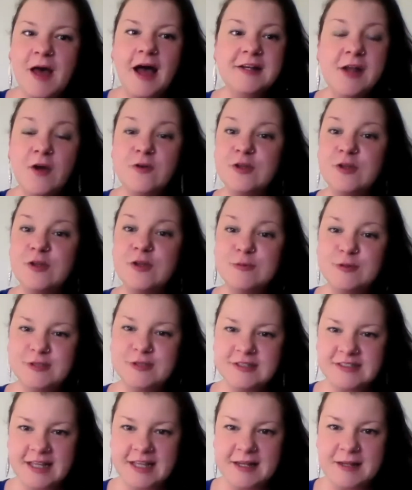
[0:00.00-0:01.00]
I know that you
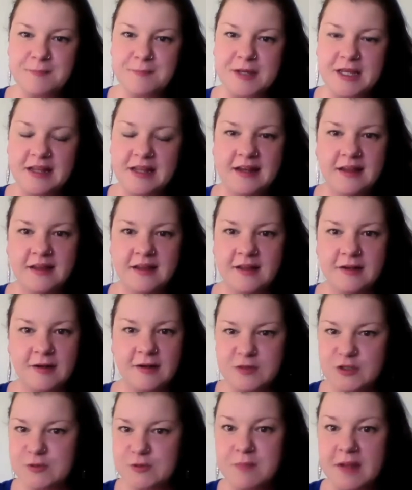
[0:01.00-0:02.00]
also said at the beginning, and
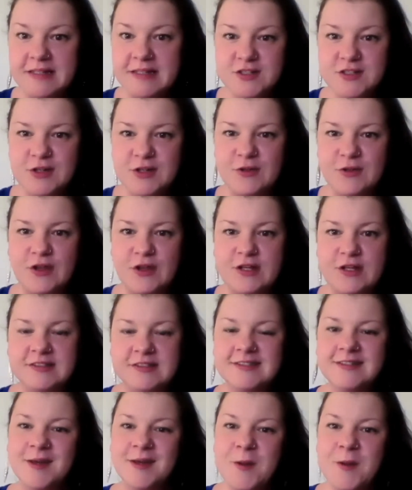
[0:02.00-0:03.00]
I've just mentioned,
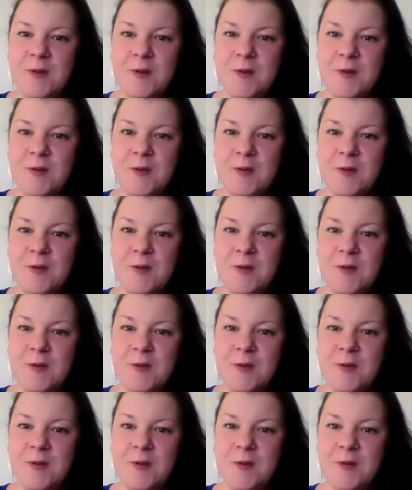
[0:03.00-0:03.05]
that